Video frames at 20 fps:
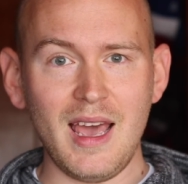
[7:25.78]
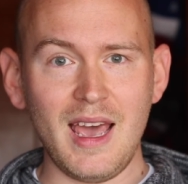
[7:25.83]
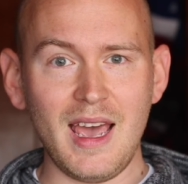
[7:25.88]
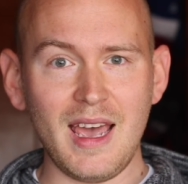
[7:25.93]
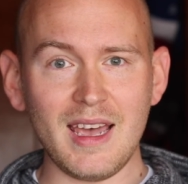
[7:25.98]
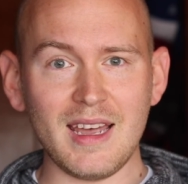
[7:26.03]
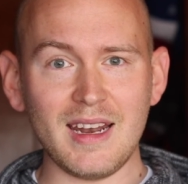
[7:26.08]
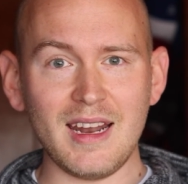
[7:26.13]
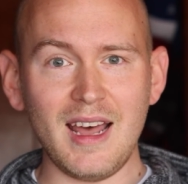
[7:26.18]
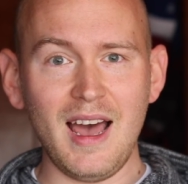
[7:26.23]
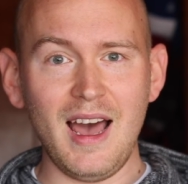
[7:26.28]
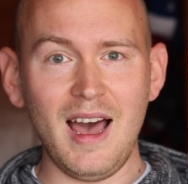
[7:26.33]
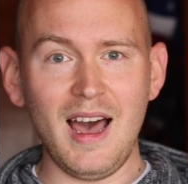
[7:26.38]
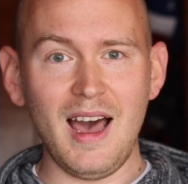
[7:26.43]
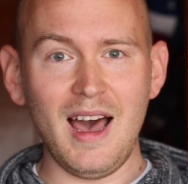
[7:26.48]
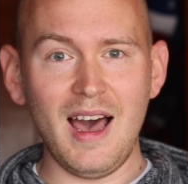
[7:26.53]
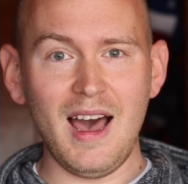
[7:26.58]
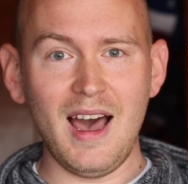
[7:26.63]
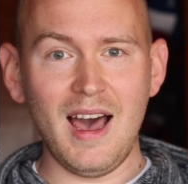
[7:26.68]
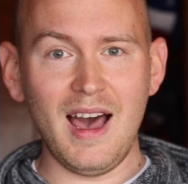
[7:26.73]
And
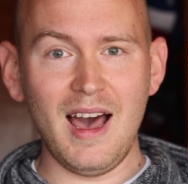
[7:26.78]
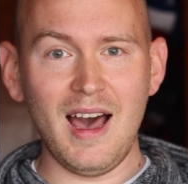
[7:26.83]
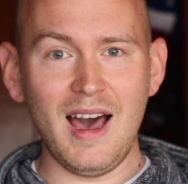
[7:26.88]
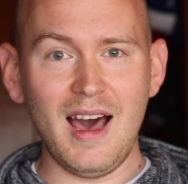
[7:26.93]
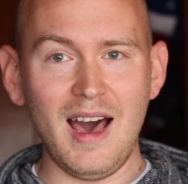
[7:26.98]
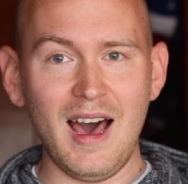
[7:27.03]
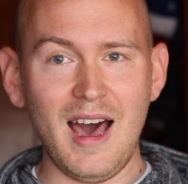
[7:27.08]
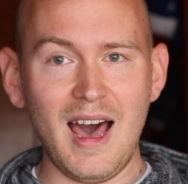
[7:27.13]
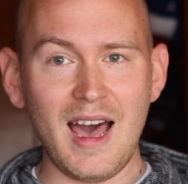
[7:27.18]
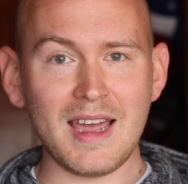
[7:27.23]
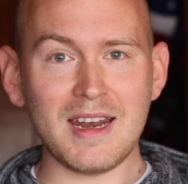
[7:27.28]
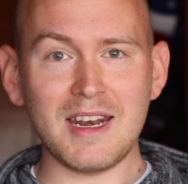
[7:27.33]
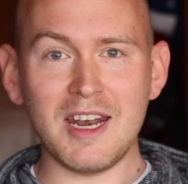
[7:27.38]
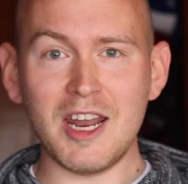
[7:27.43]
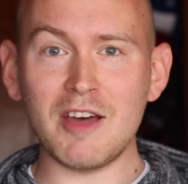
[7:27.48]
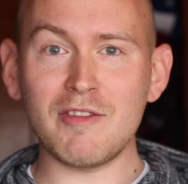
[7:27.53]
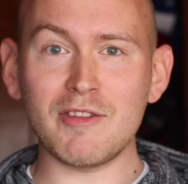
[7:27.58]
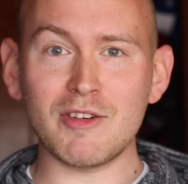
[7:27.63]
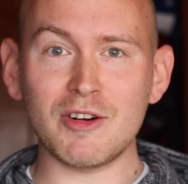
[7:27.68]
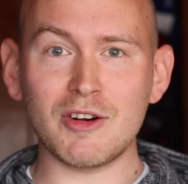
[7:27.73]
I
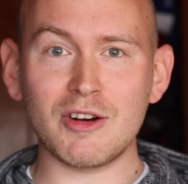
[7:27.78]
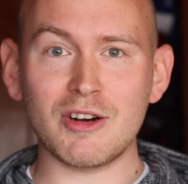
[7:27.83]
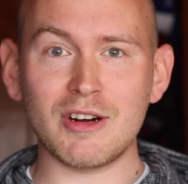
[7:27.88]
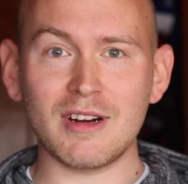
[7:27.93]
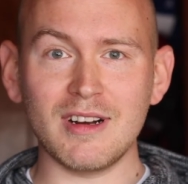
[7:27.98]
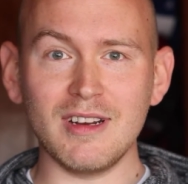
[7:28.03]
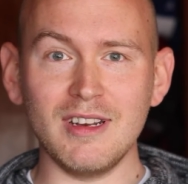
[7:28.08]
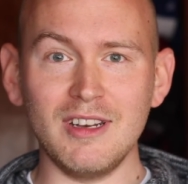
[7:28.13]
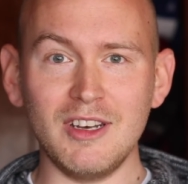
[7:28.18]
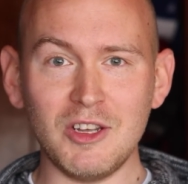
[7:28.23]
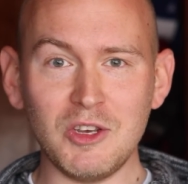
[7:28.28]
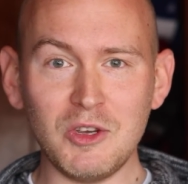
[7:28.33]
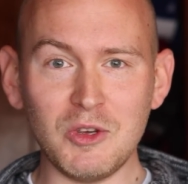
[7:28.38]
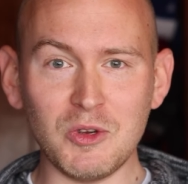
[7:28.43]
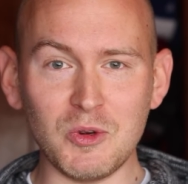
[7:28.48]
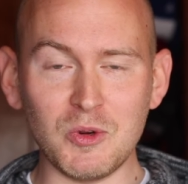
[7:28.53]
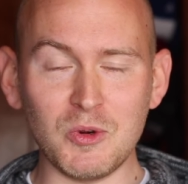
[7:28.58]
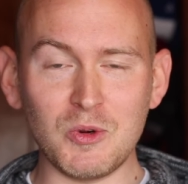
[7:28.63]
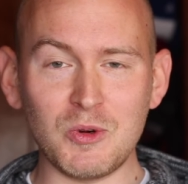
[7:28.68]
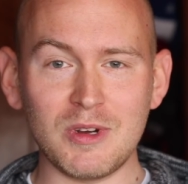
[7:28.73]
never
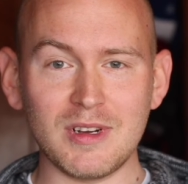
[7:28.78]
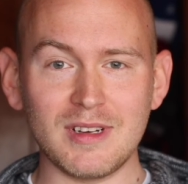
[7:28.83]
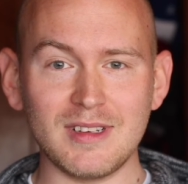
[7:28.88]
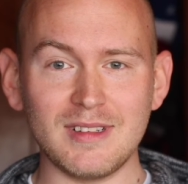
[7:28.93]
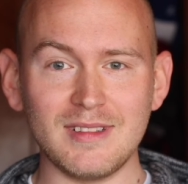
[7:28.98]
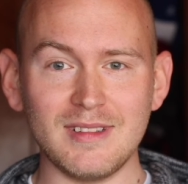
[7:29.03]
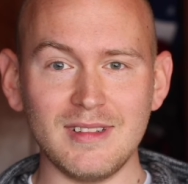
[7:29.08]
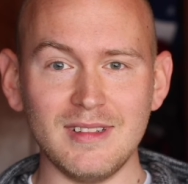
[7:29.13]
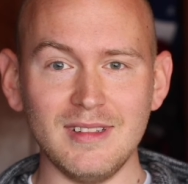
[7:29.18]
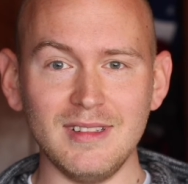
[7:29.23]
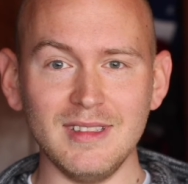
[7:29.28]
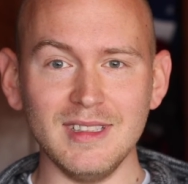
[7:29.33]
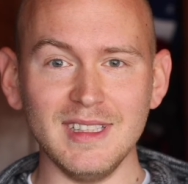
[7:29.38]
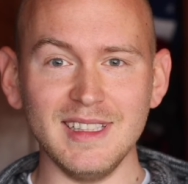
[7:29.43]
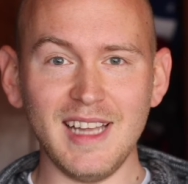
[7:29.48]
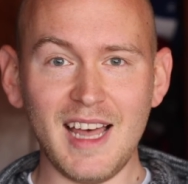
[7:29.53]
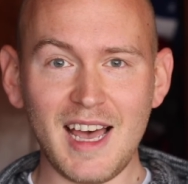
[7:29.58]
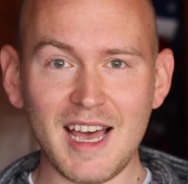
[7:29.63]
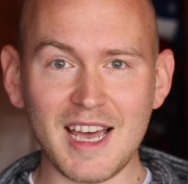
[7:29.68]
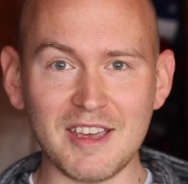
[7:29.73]
knew
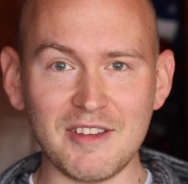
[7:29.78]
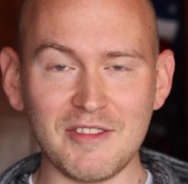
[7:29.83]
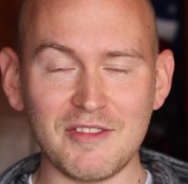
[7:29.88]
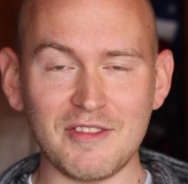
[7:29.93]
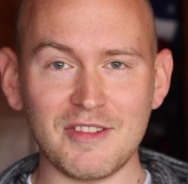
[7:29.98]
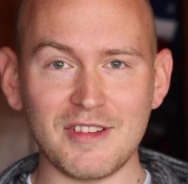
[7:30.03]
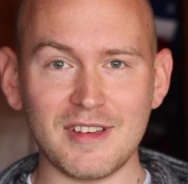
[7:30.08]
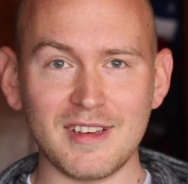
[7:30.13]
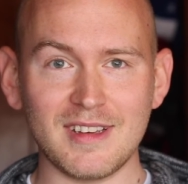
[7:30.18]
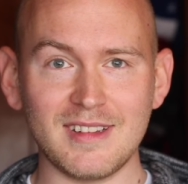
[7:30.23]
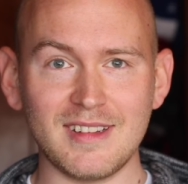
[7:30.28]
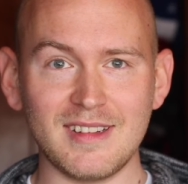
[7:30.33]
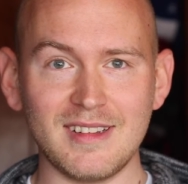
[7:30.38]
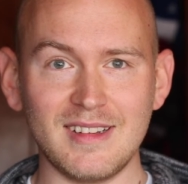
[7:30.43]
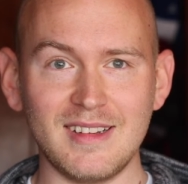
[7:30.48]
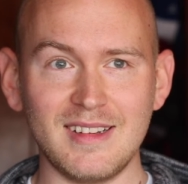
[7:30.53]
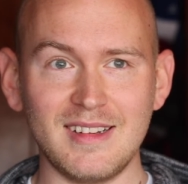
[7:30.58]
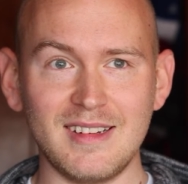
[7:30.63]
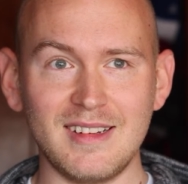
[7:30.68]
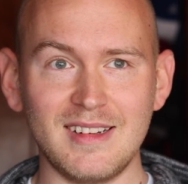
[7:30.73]
life
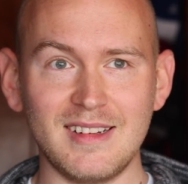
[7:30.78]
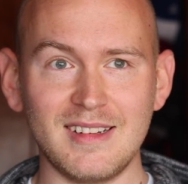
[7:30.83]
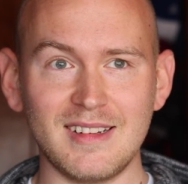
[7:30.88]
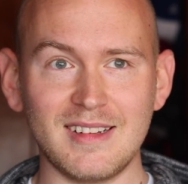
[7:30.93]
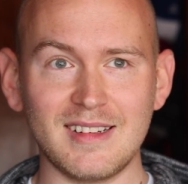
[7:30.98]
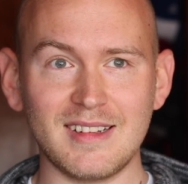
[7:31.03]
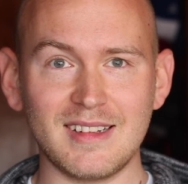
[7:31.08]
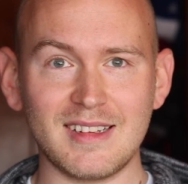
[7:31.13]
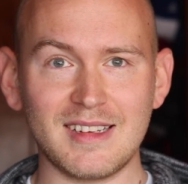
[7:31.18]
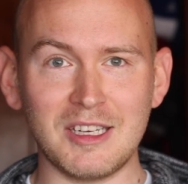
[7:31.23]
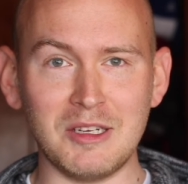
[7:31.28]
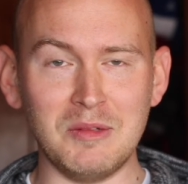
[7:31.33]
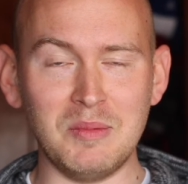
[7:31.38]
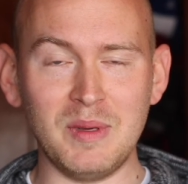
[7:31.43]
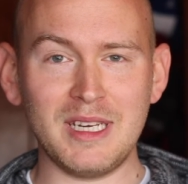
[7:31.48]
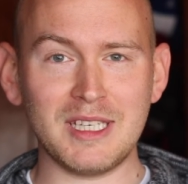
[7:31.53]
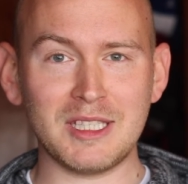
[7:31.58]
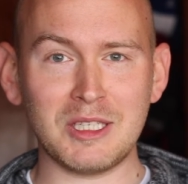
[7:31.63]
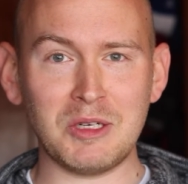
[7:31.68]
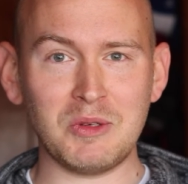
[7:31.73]
could
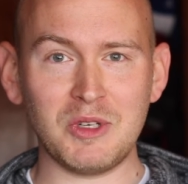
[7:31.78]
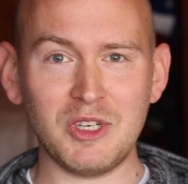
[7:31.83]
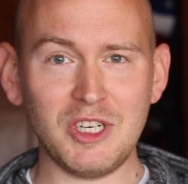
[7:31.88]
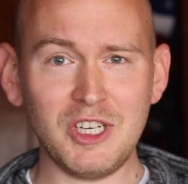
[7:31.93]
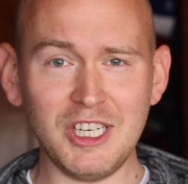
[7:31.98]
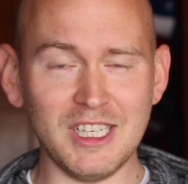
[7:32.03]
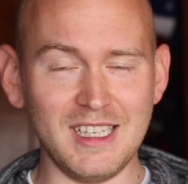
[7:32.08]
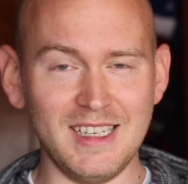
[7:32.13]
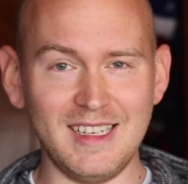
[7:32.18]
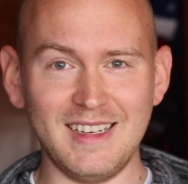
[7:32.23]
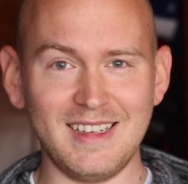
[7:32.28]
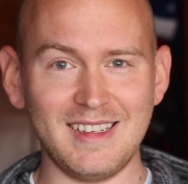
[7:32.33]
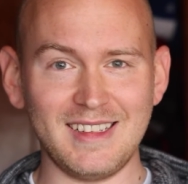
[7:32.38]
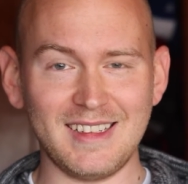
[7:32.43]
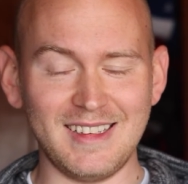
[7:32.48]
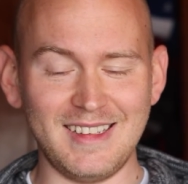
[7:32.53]
be so good.